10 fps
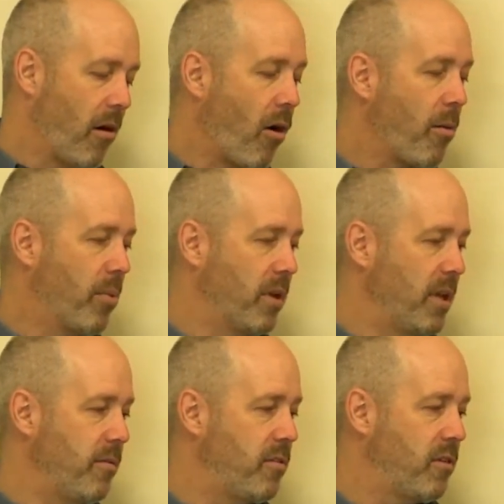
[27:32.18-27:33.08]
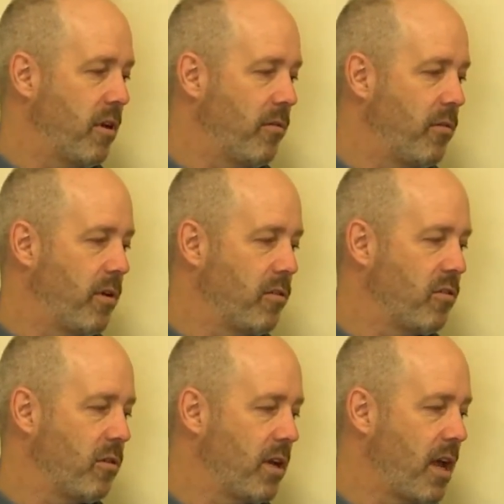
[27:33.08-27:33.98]
are beliefs of a
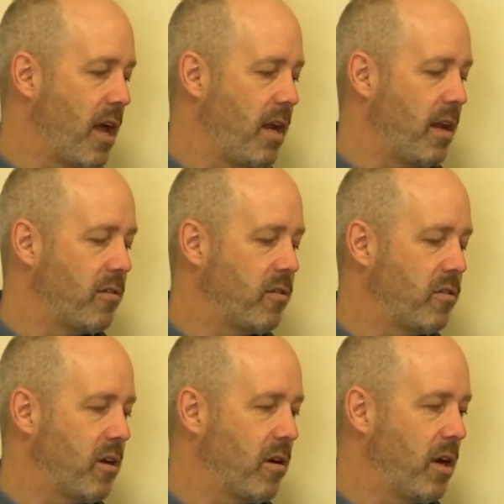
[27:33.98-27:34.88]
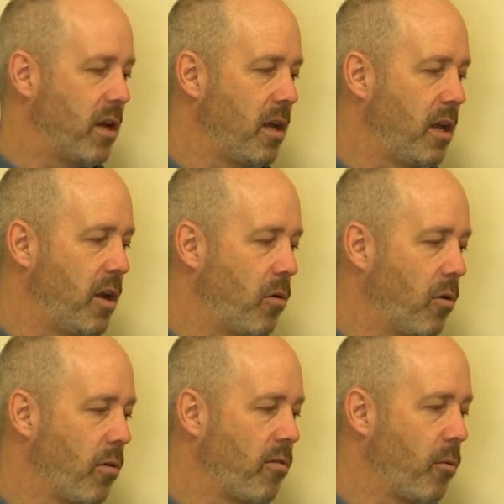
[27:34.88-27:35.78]
certain kind necessary in
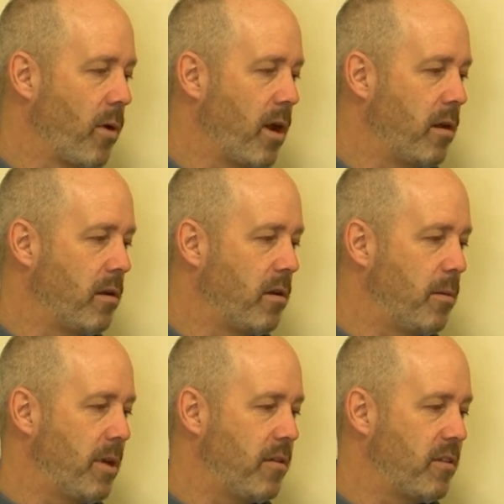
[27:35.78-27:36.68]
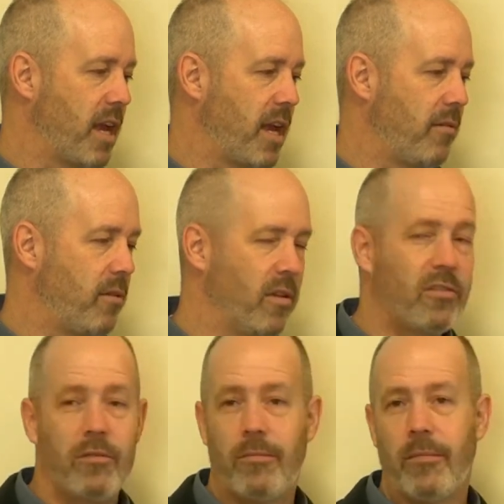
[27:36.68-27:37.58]
order for one to be saved?
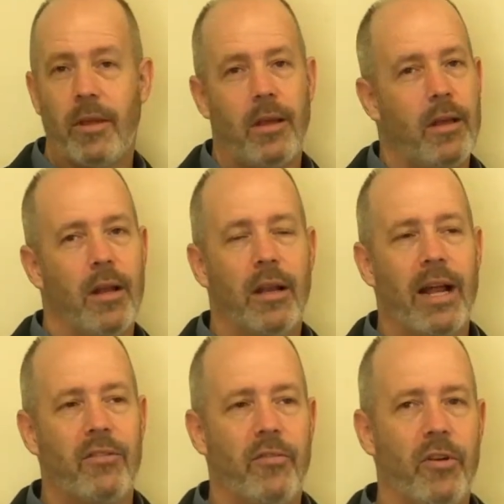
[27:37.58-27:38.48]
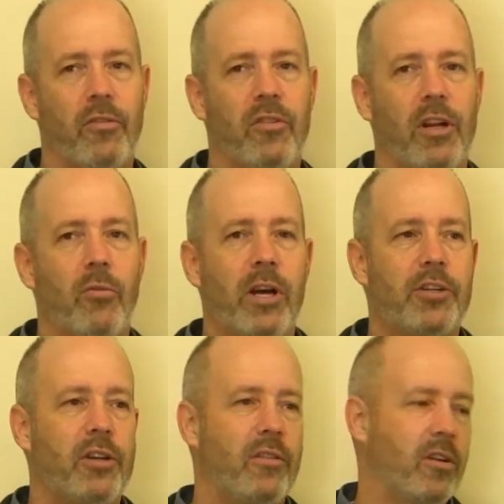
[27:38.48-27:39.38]
This lots of interesting
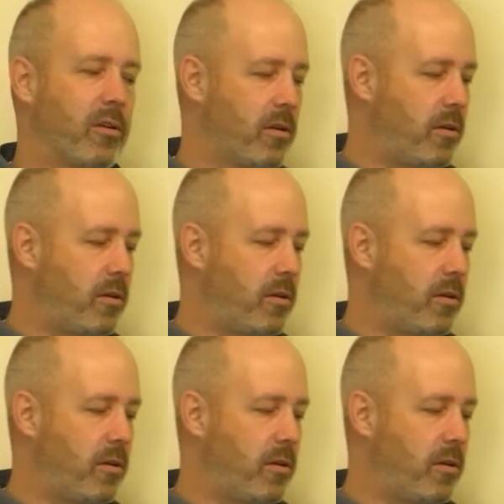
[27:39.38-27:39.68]
questions here.